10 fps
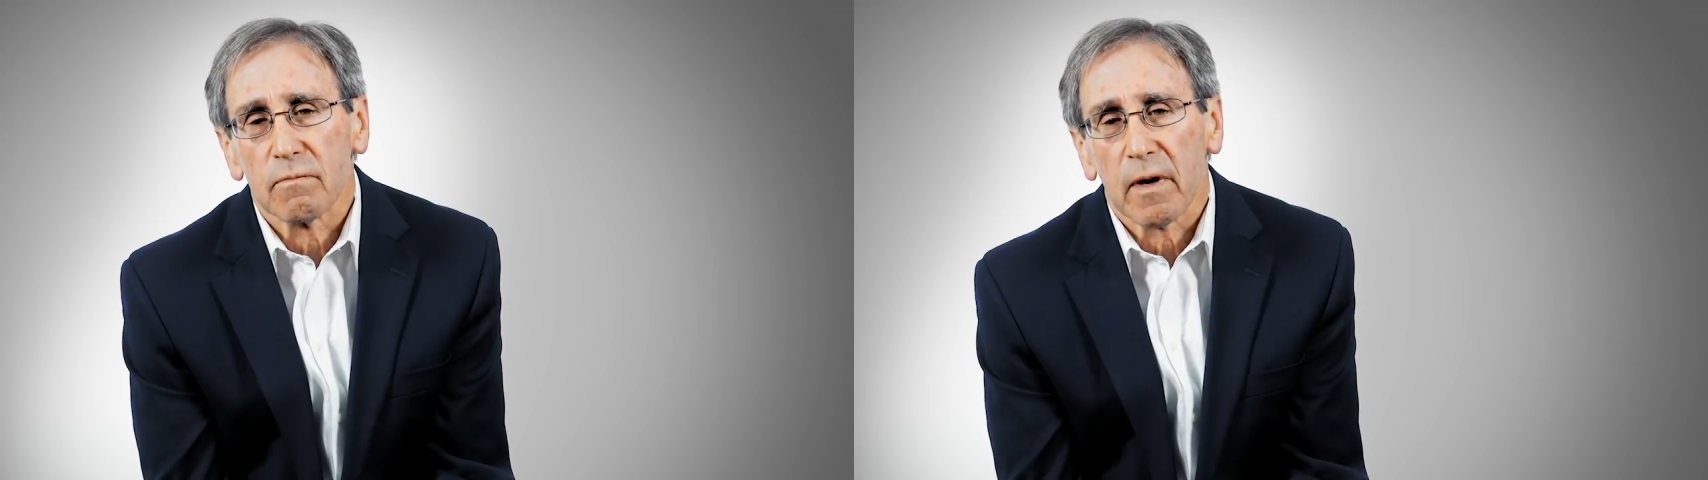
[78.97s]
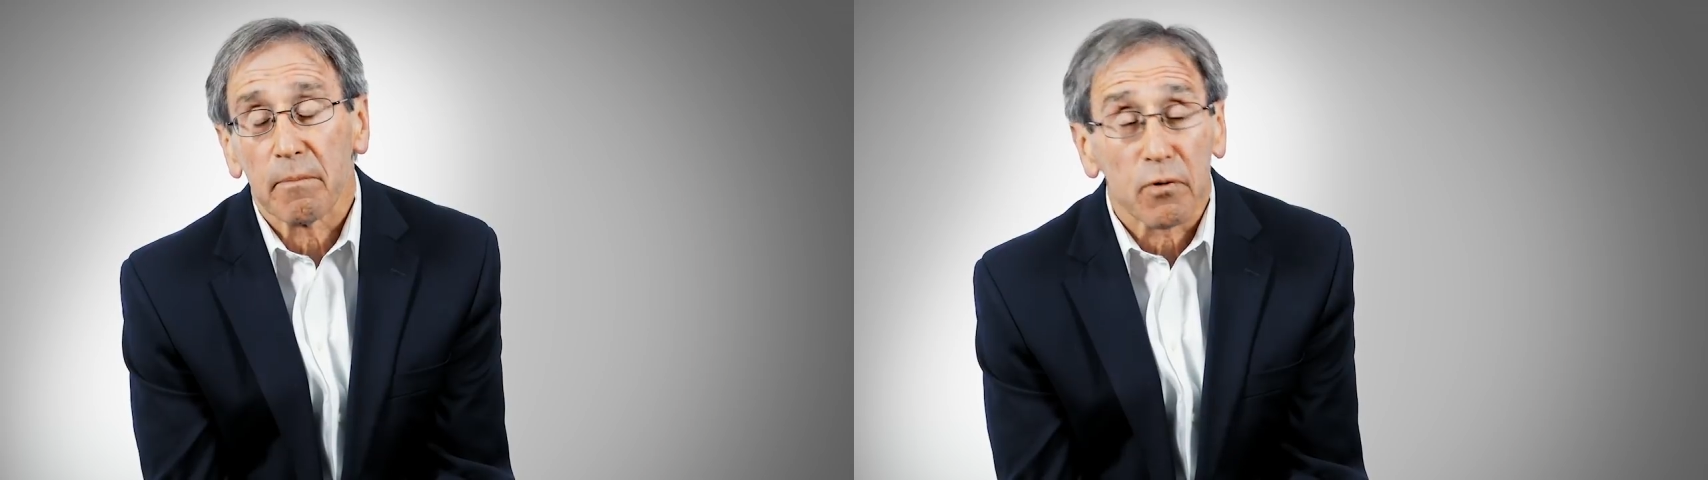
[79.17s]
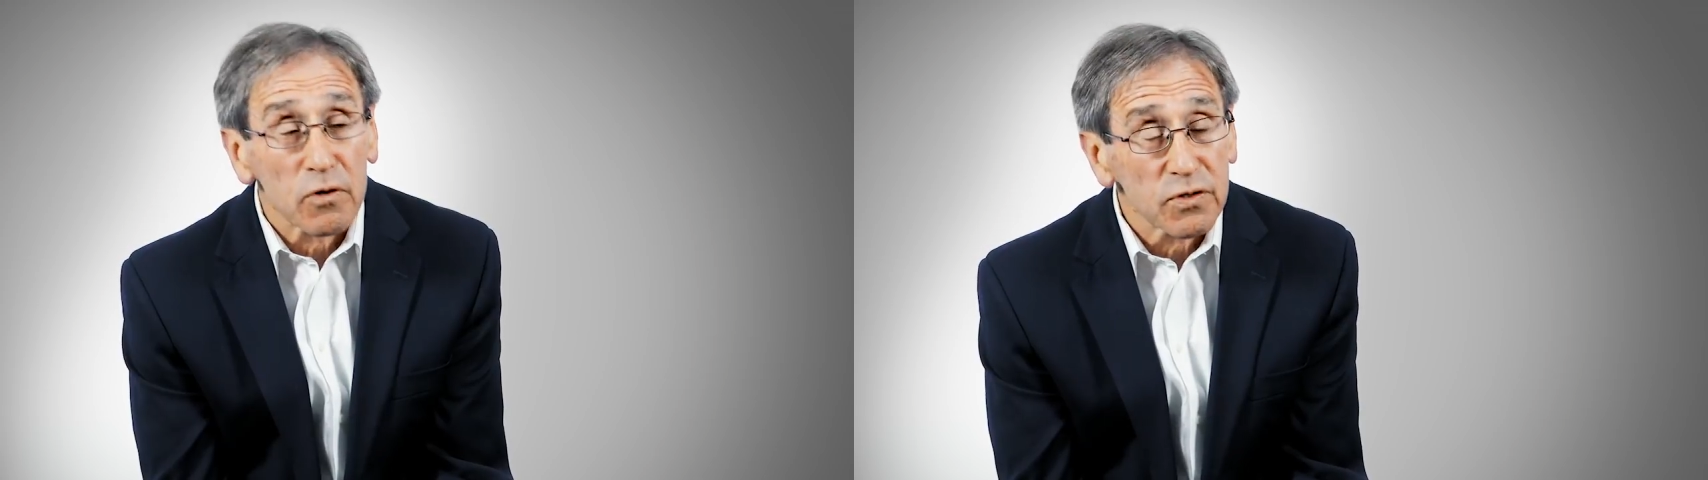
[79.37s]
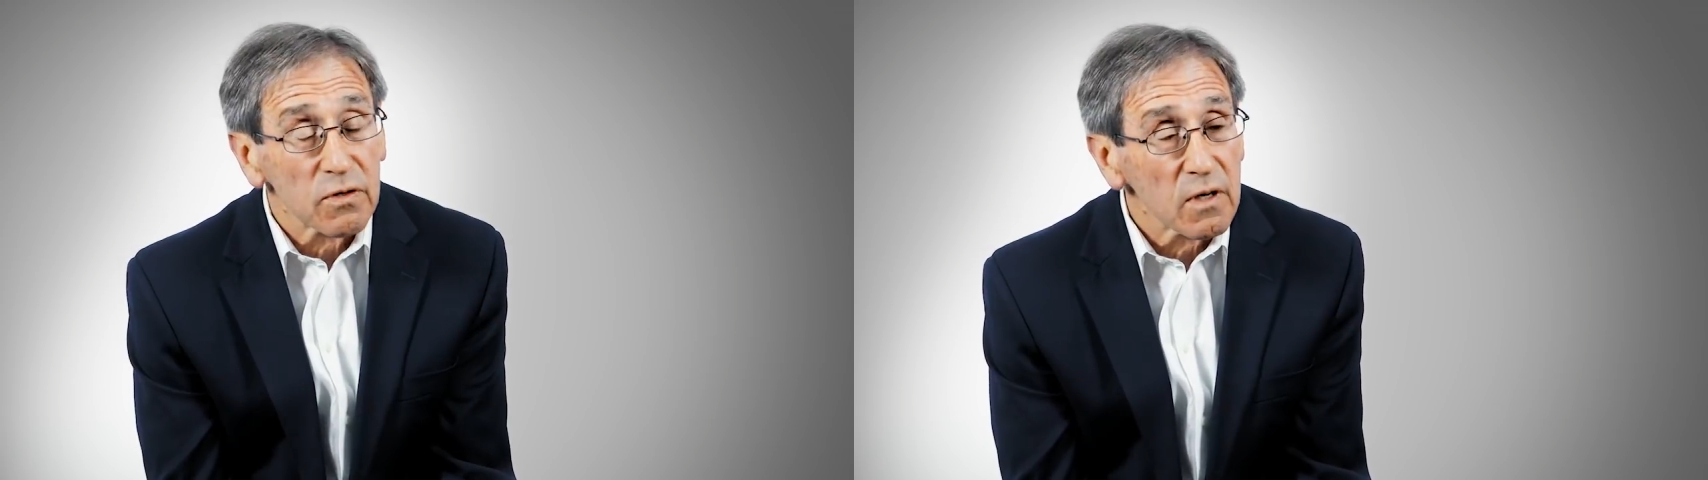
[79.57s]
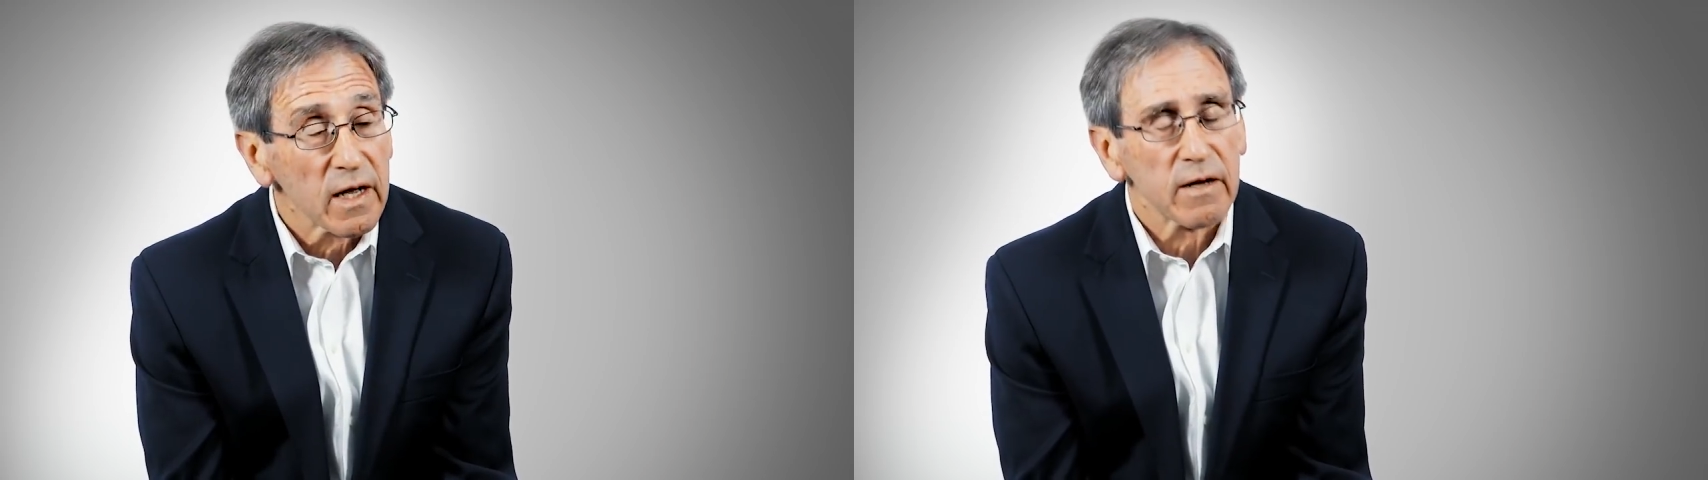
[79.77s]
my
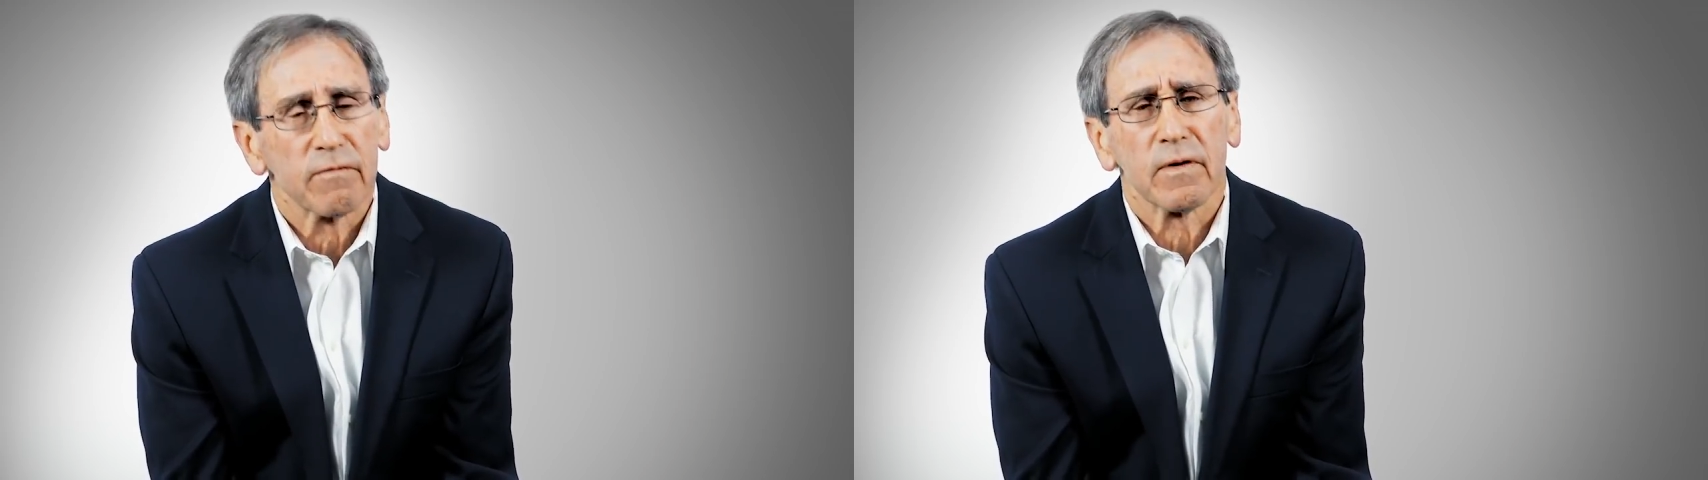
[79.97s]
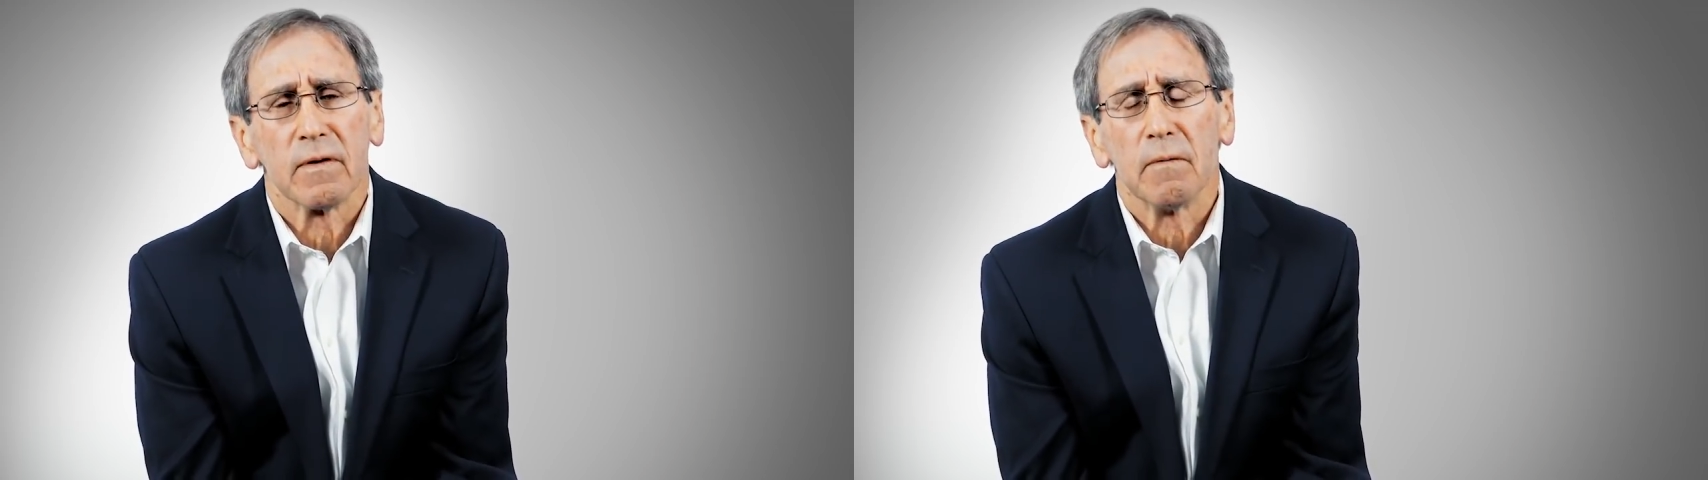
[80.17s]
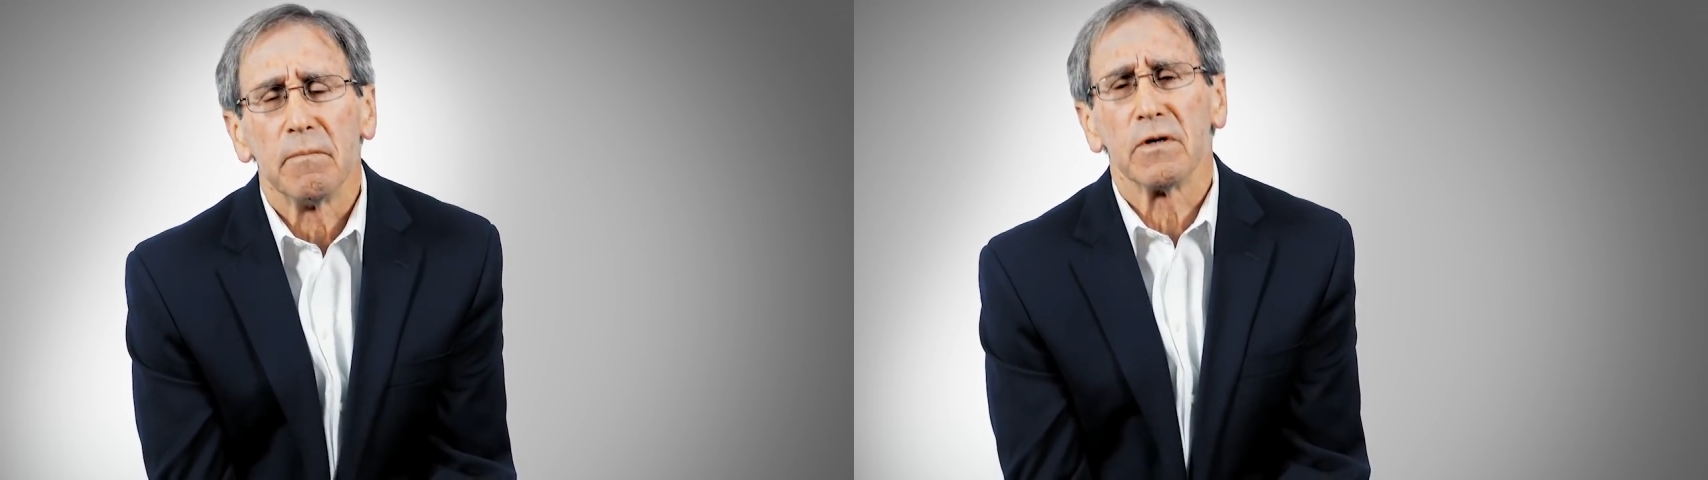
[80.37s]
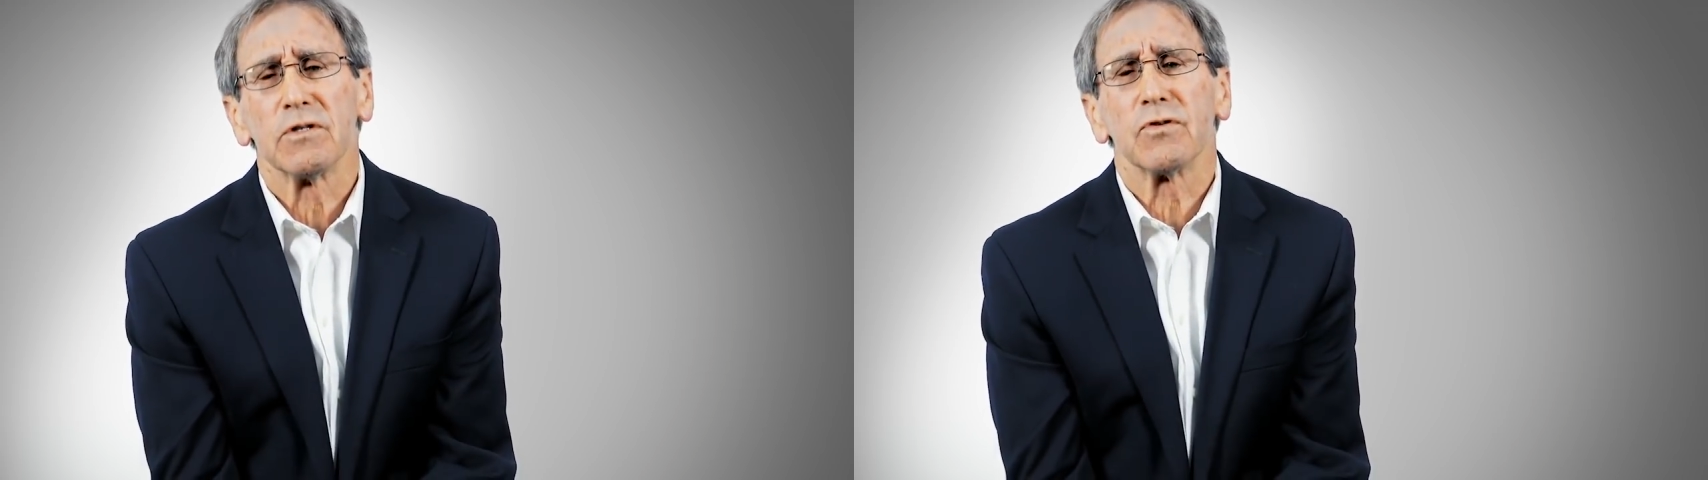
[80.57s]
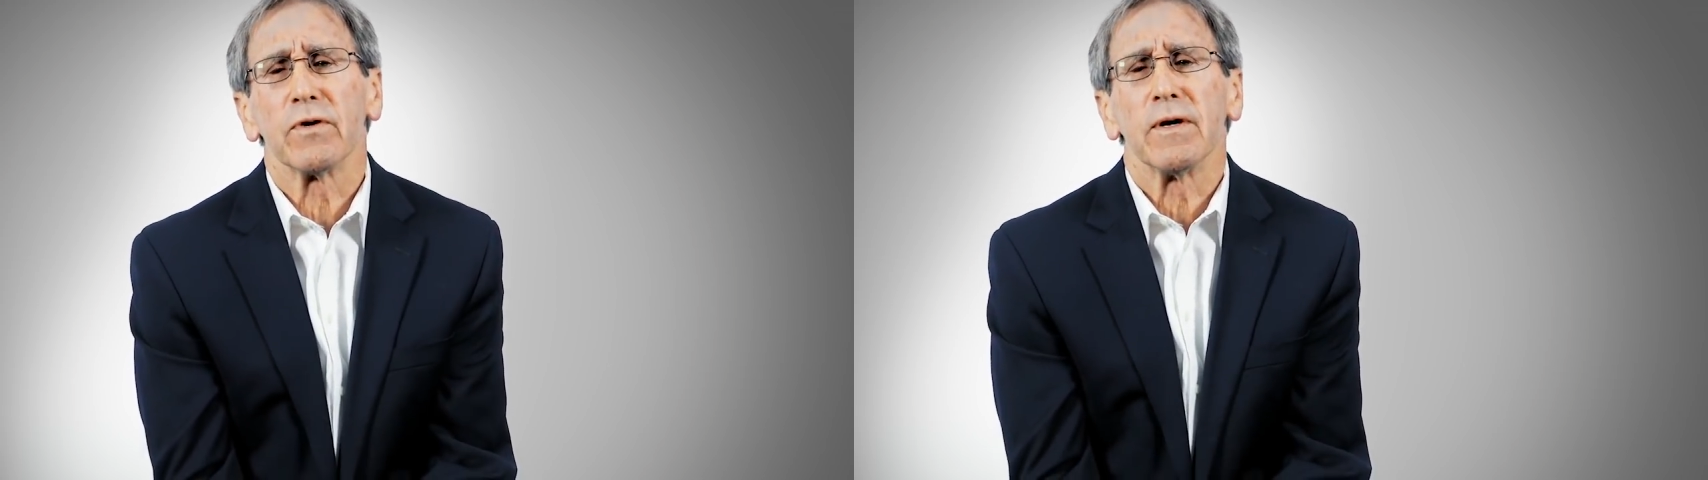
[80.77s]
personal life and
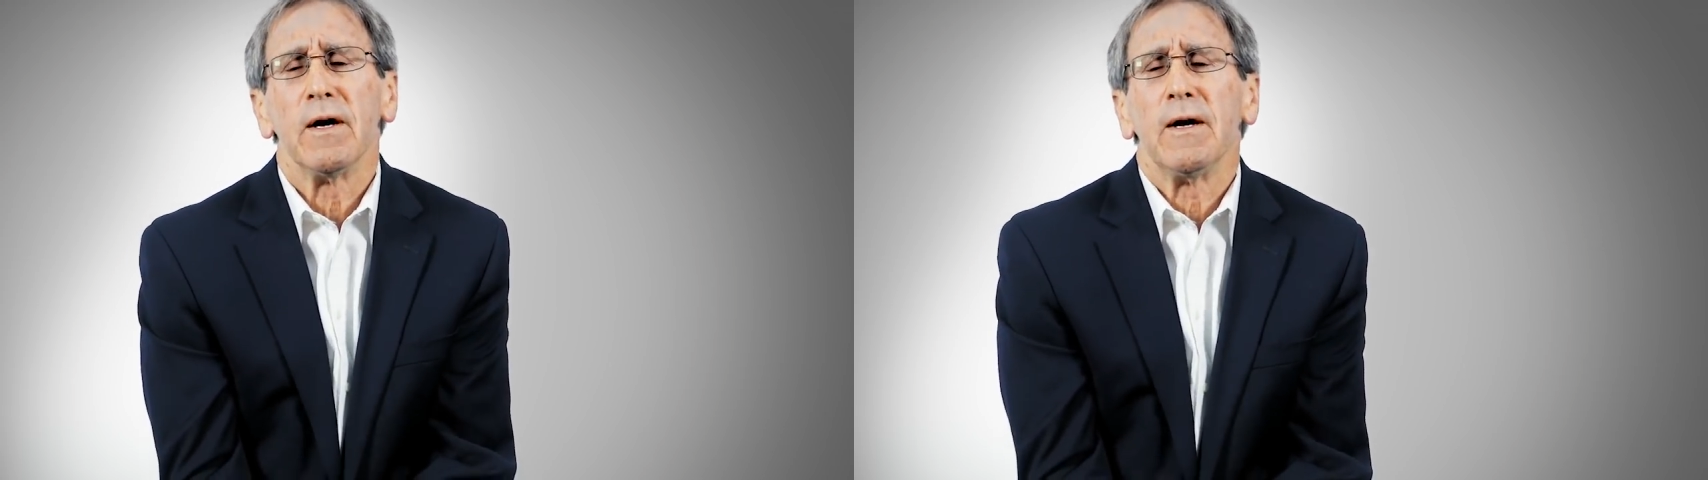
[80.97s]
ministry.